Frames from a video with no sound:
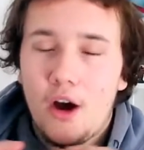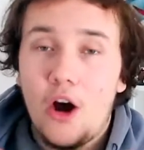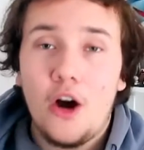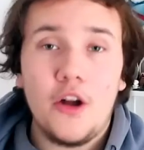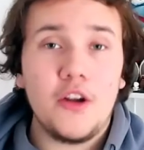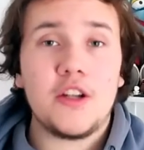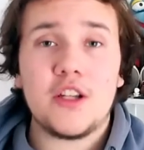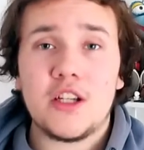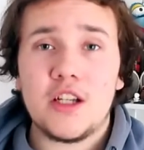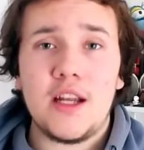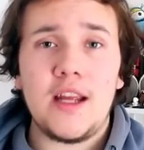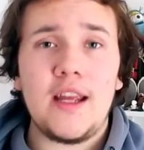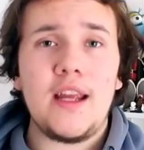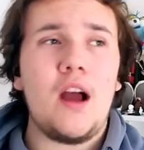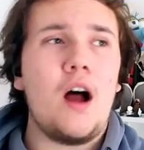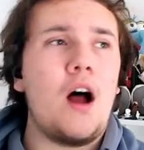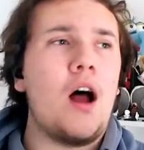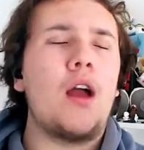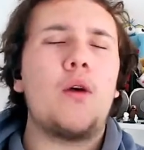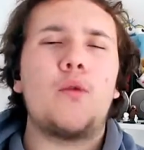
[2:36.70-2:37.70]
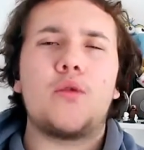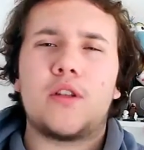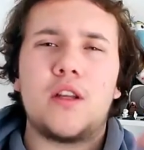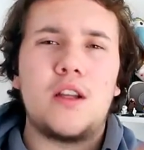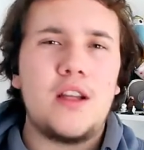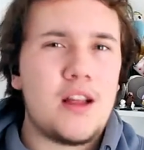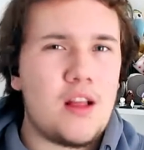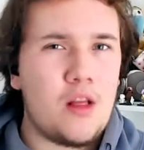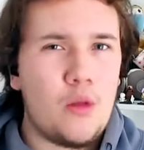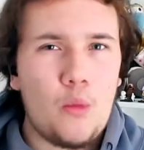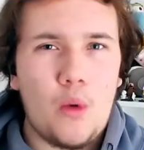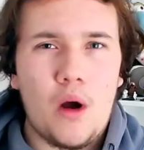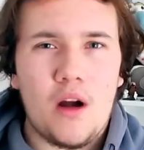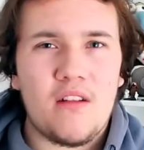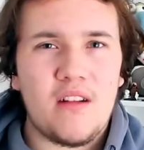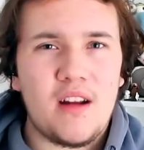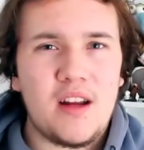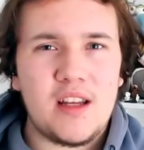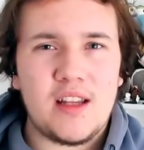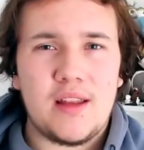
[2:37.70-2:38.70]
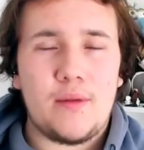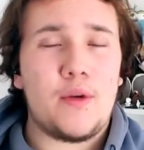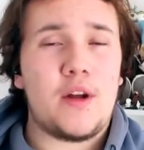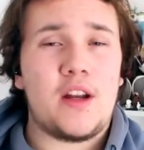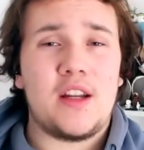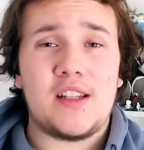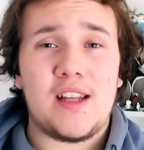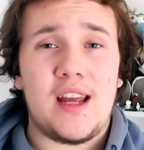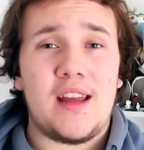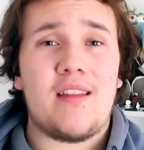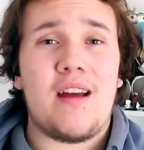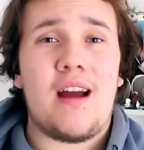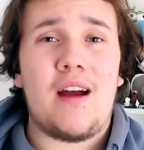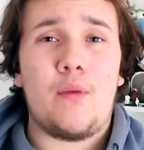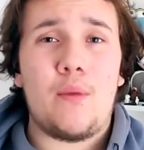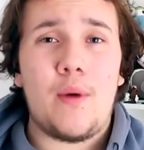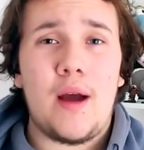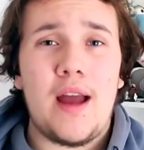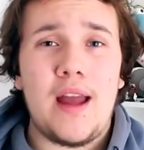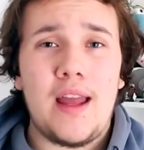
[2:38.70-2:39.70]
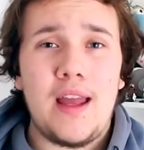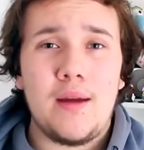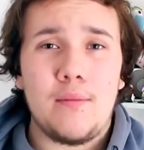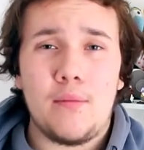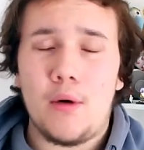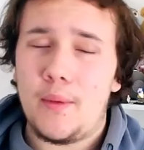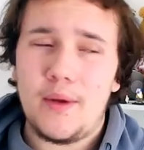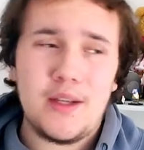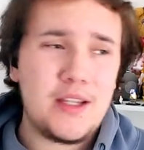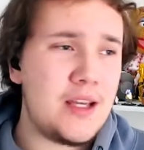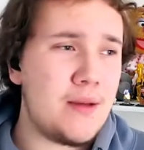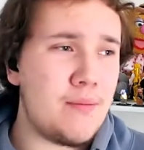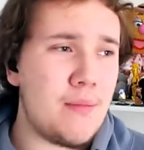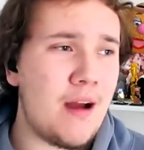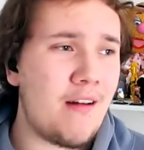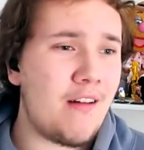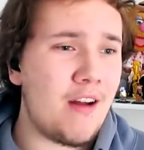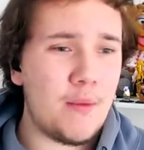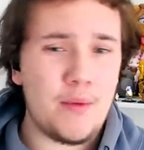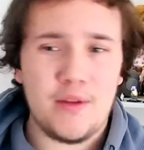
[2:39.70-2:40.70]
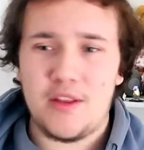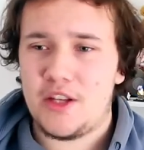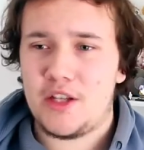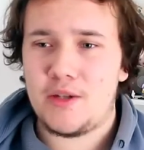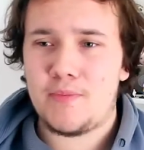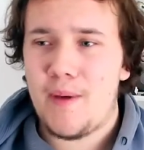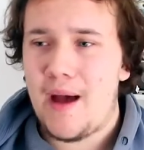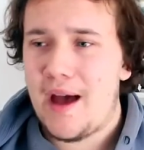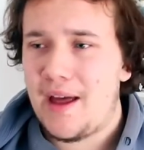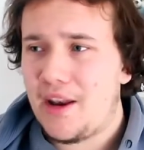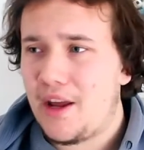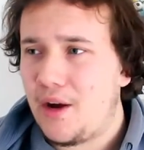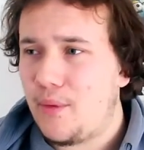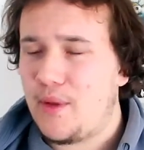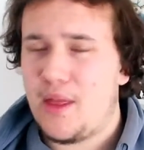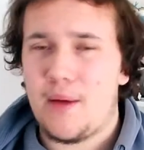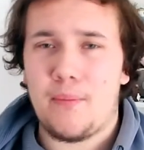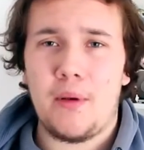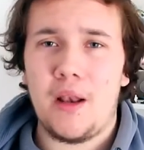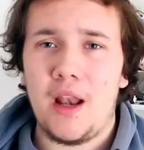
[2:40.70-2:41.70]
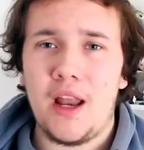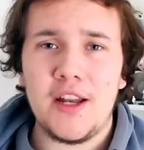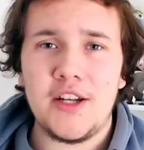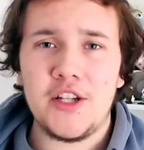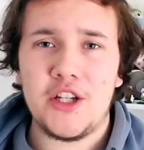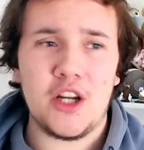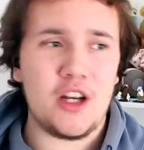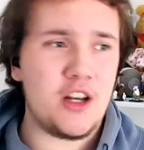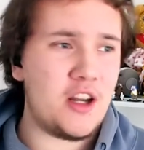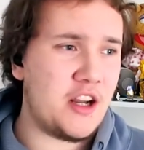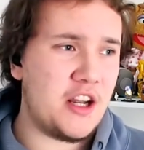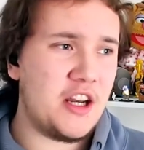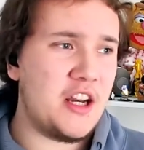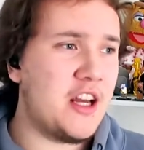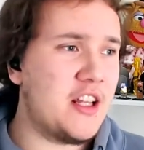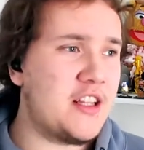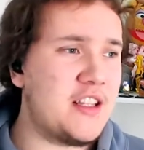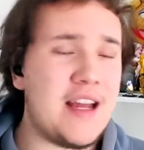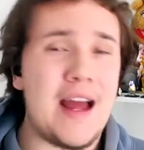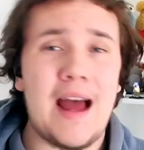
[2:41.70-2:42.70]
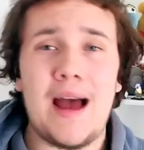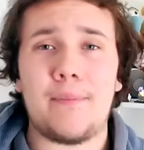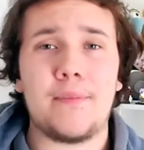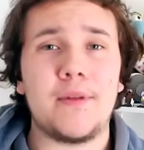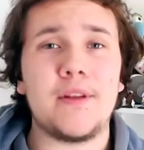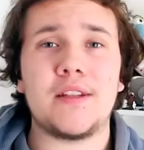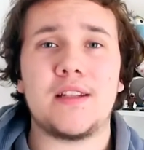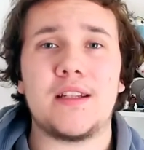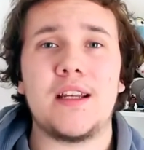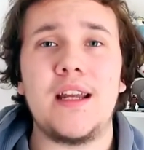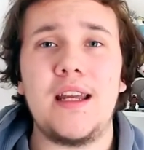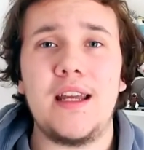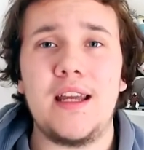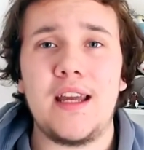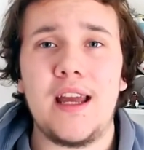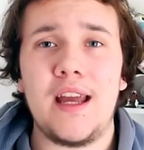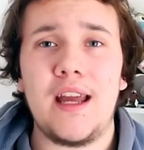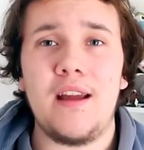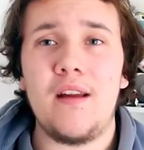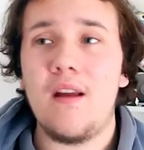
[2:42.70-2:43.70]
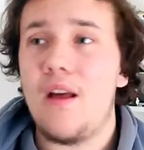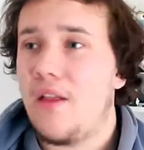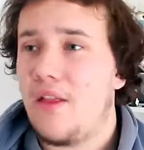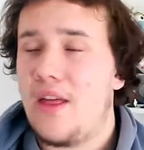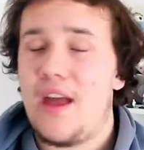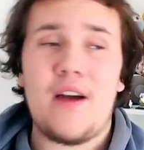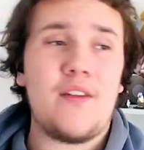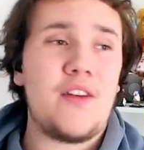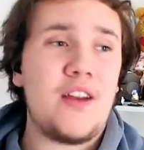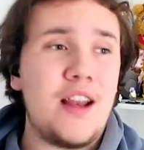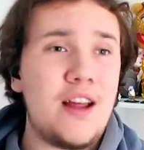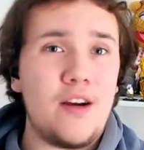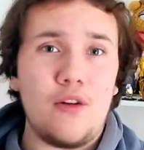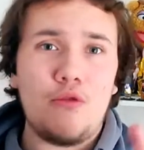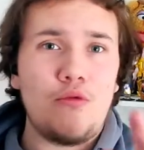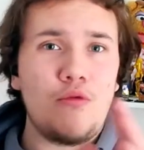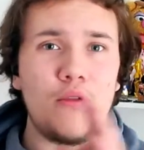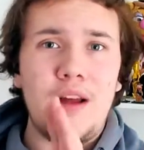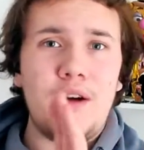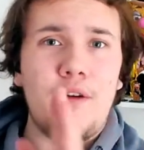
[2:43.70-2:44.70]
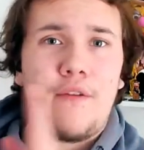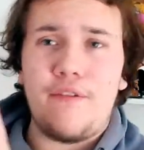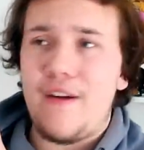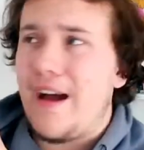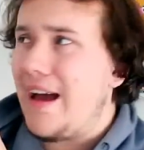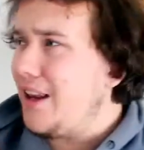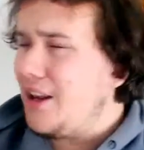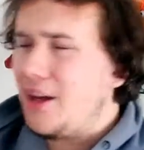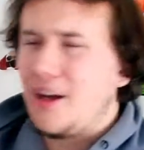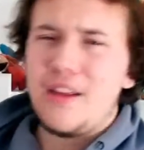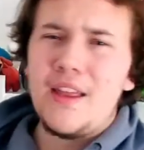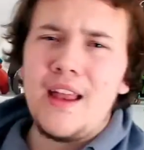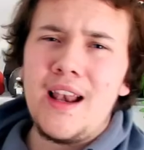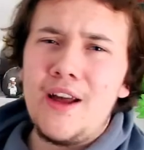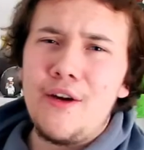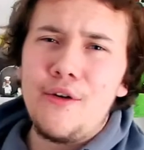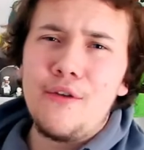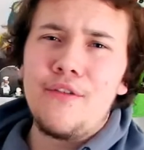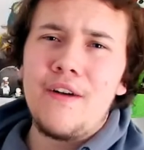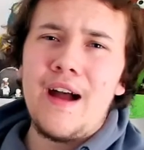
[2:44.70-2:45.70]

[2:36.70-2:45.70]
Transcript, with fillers: honestly, I was a little worried they were going to take that away. But we see Mario with a spanner, with a plunger, looking at a tap that's leaking. They have a little little van. Look at the little